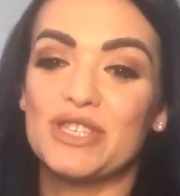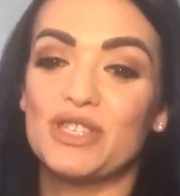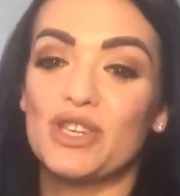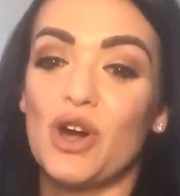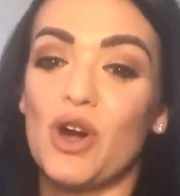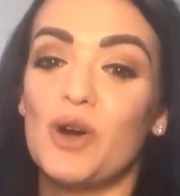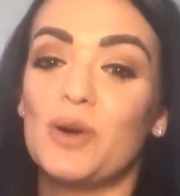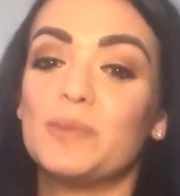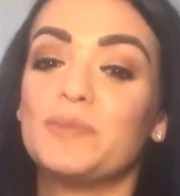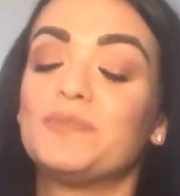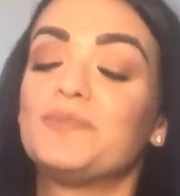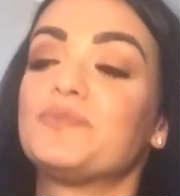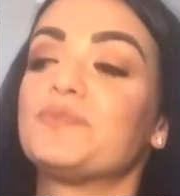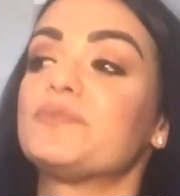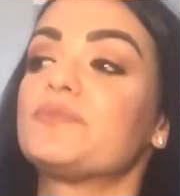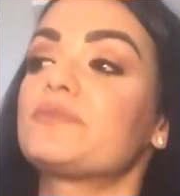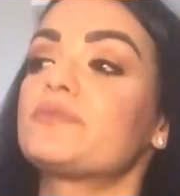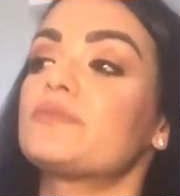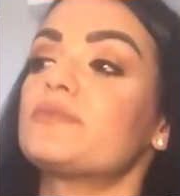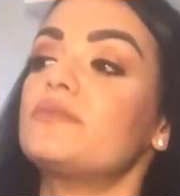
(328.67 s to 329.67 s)
So
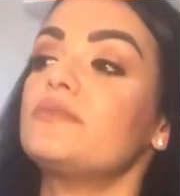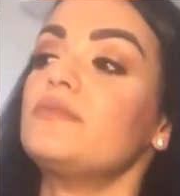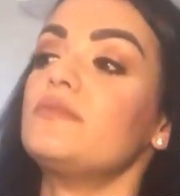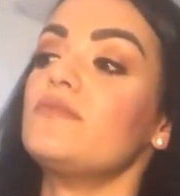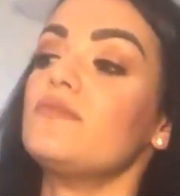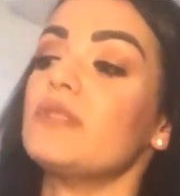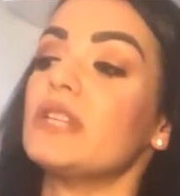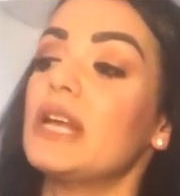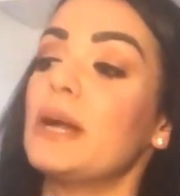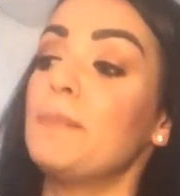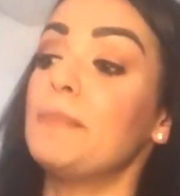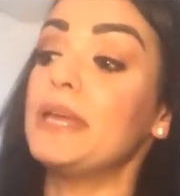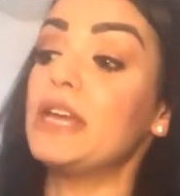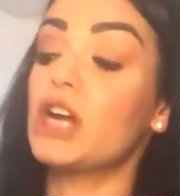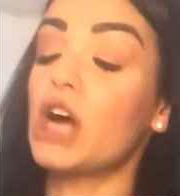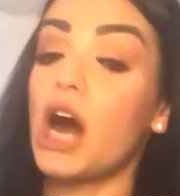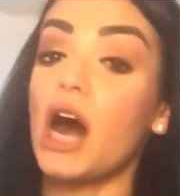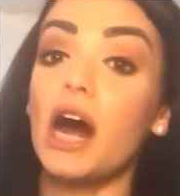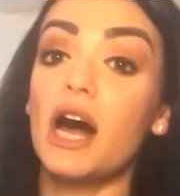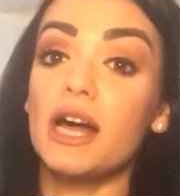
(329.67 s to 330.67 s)

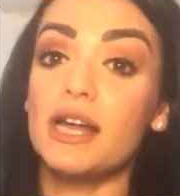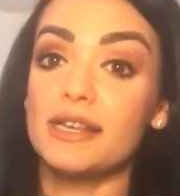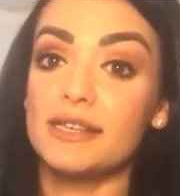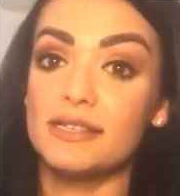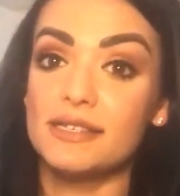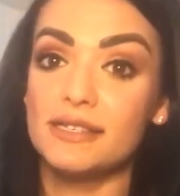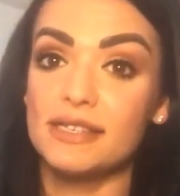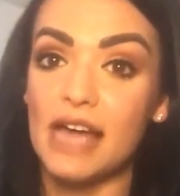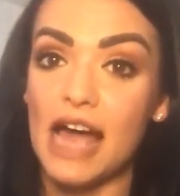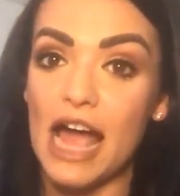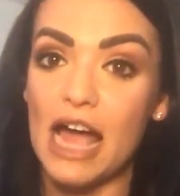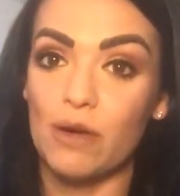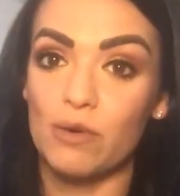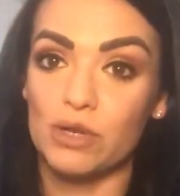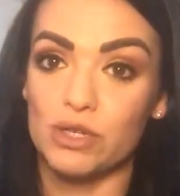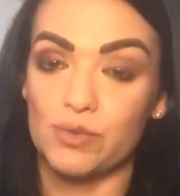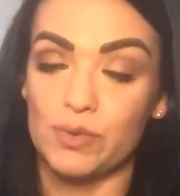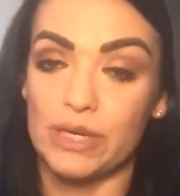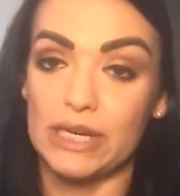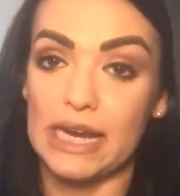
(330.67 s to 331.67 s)
because I
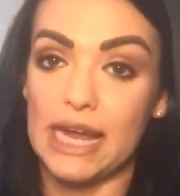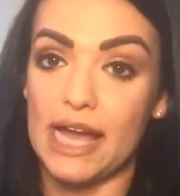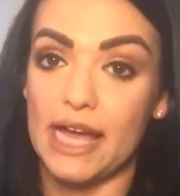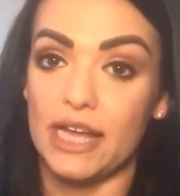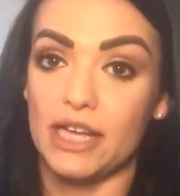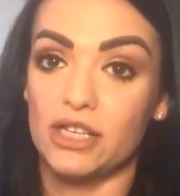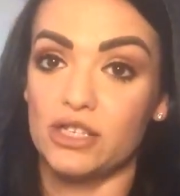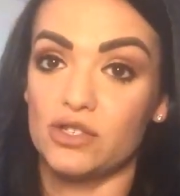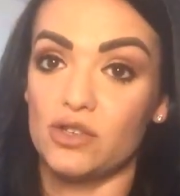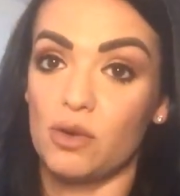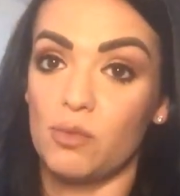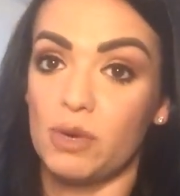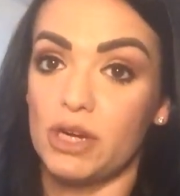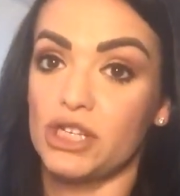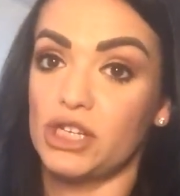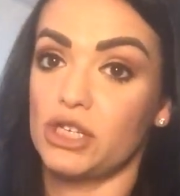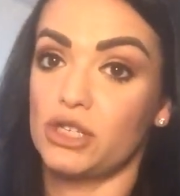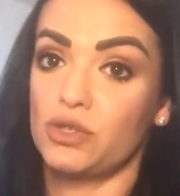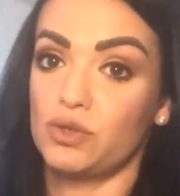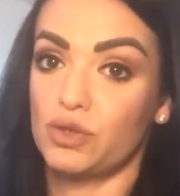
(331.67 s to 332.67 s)
was relying so
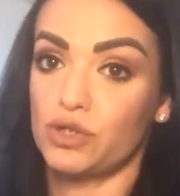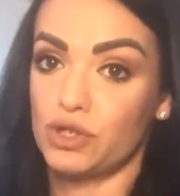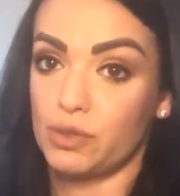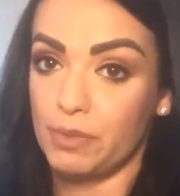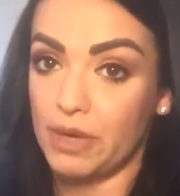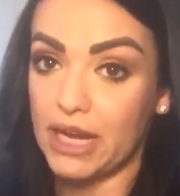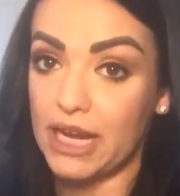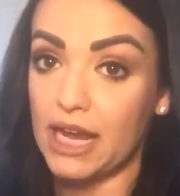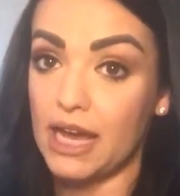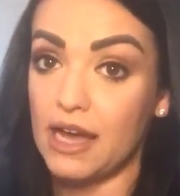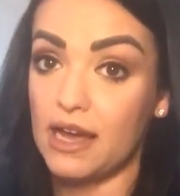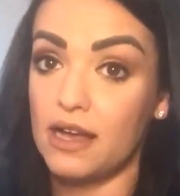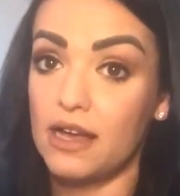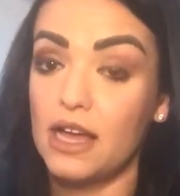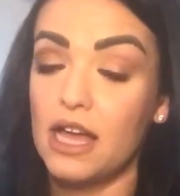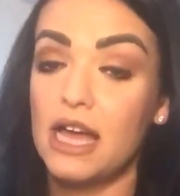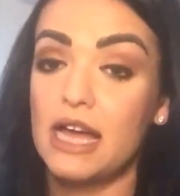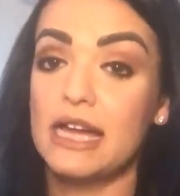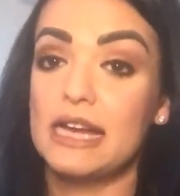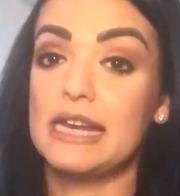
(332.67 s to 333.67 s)
much on social media,
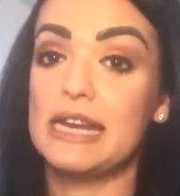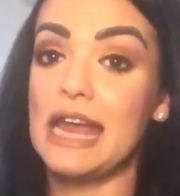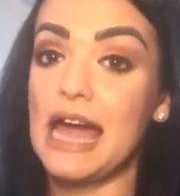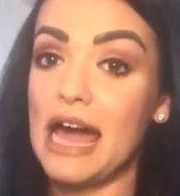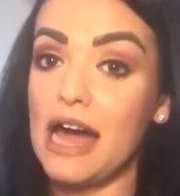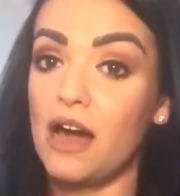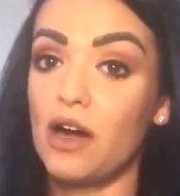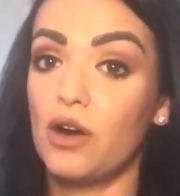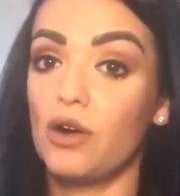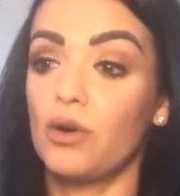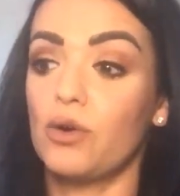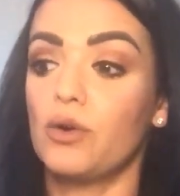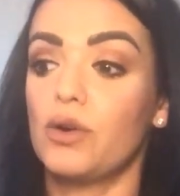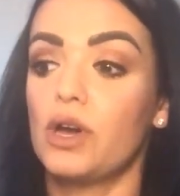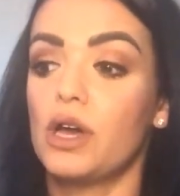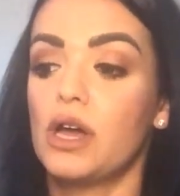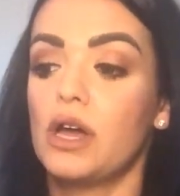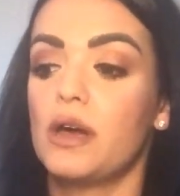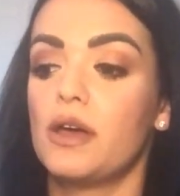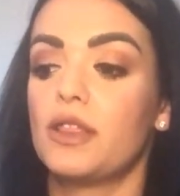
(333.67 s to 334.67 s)
now
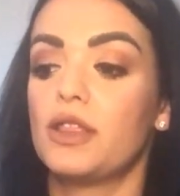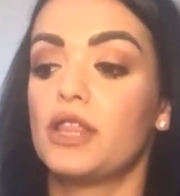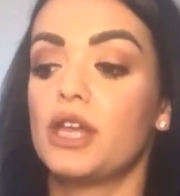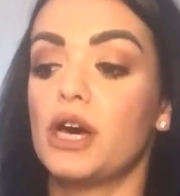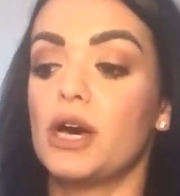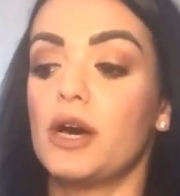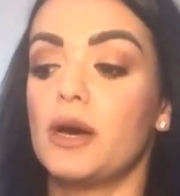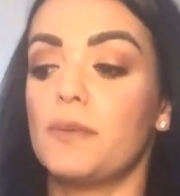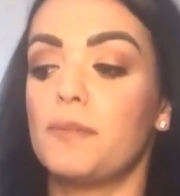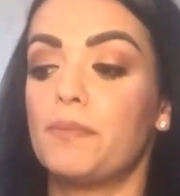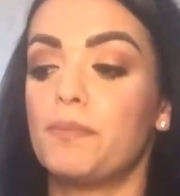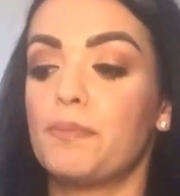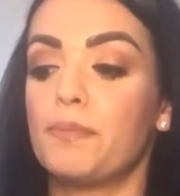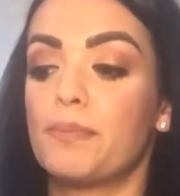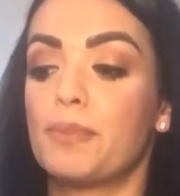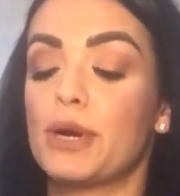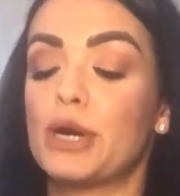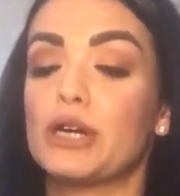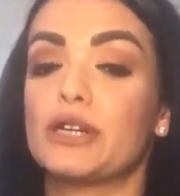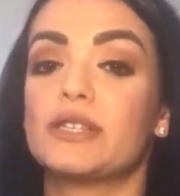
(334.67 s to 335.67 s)
the
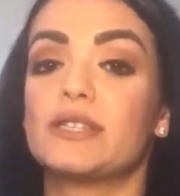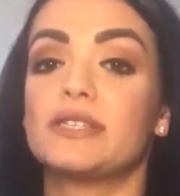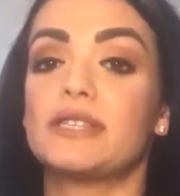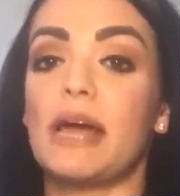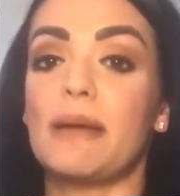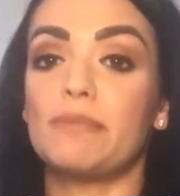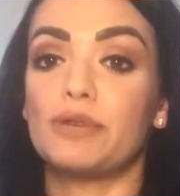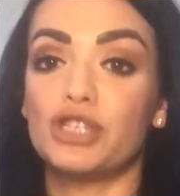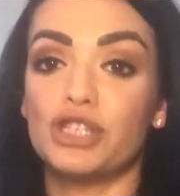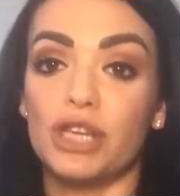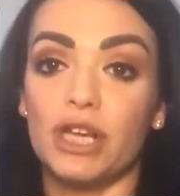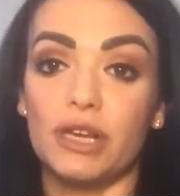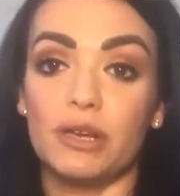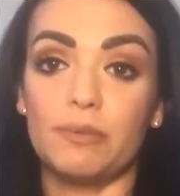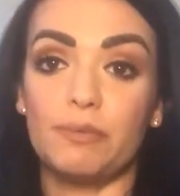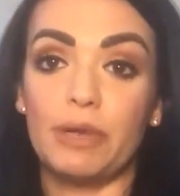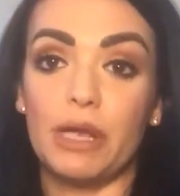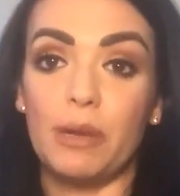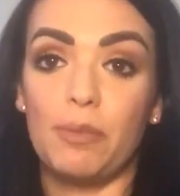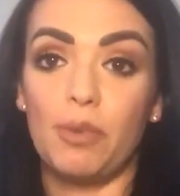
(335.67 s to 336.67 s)

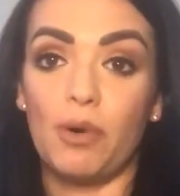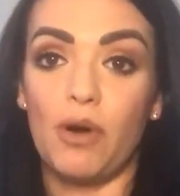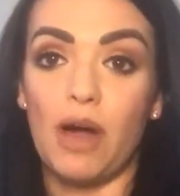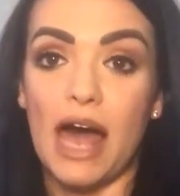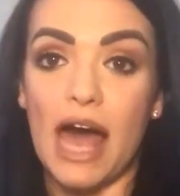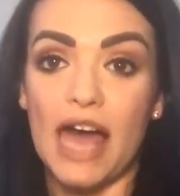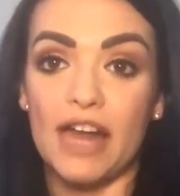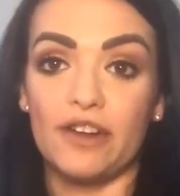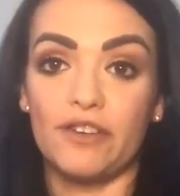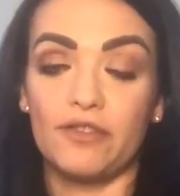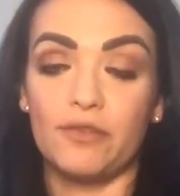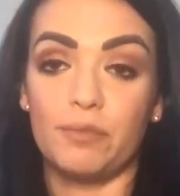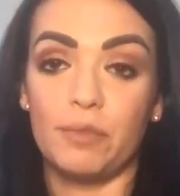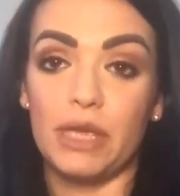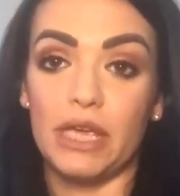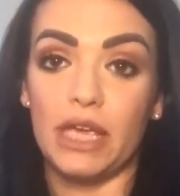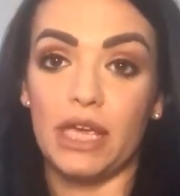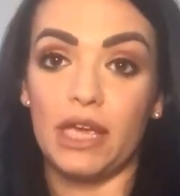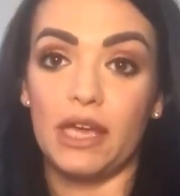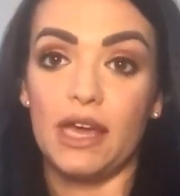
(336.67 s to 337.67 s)
perception people had of
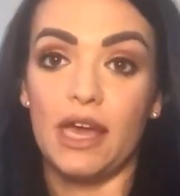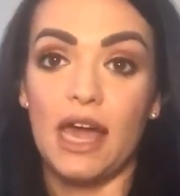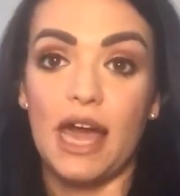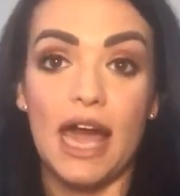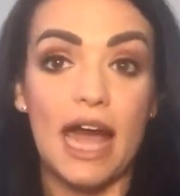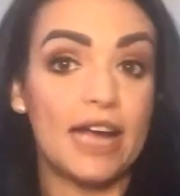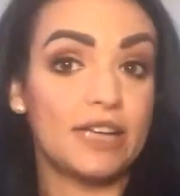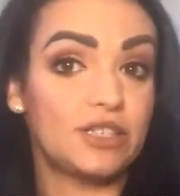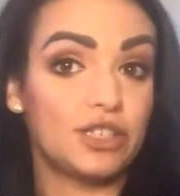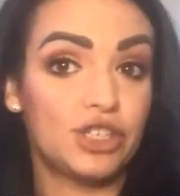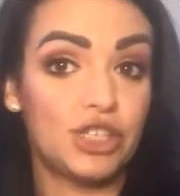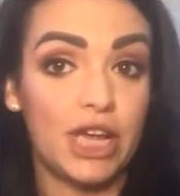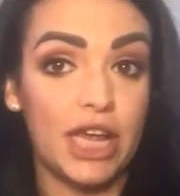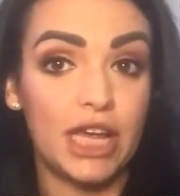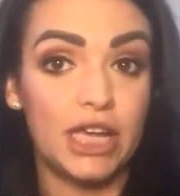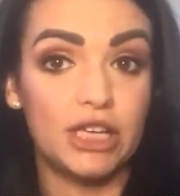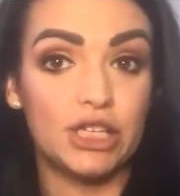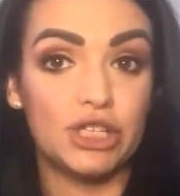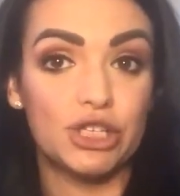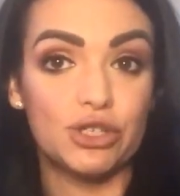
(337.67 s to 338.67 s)
me had to
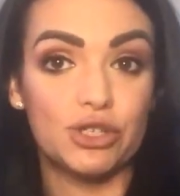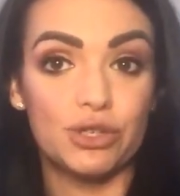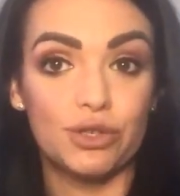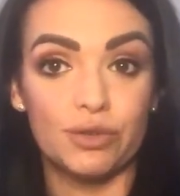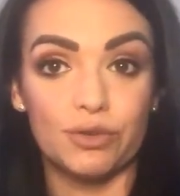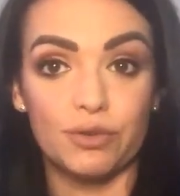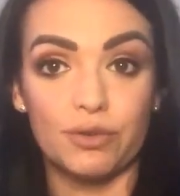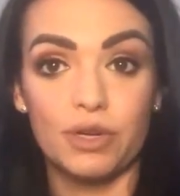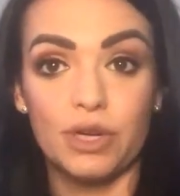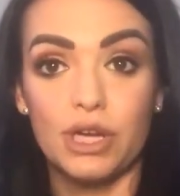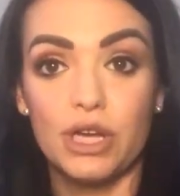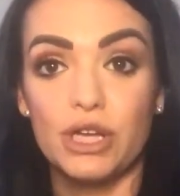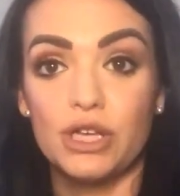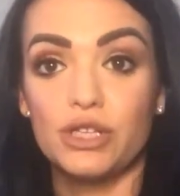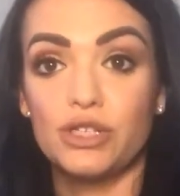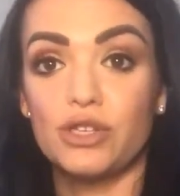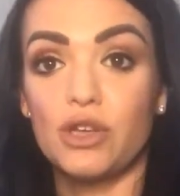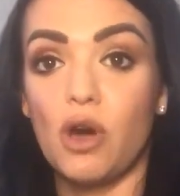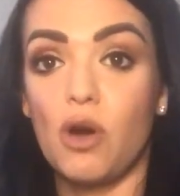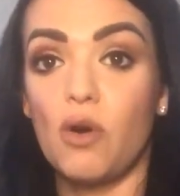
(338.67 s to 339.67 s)
change too.
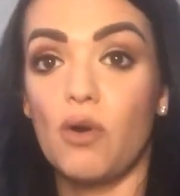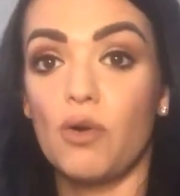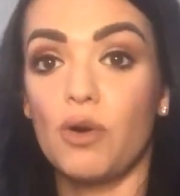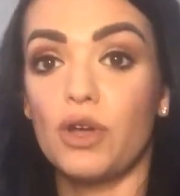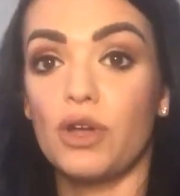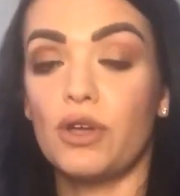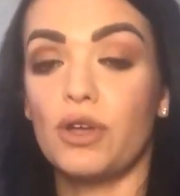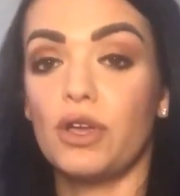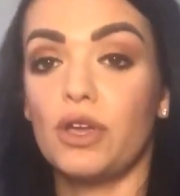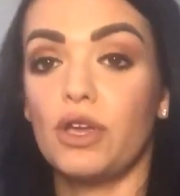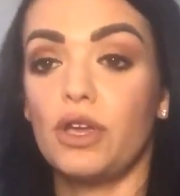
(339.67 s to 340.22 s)
So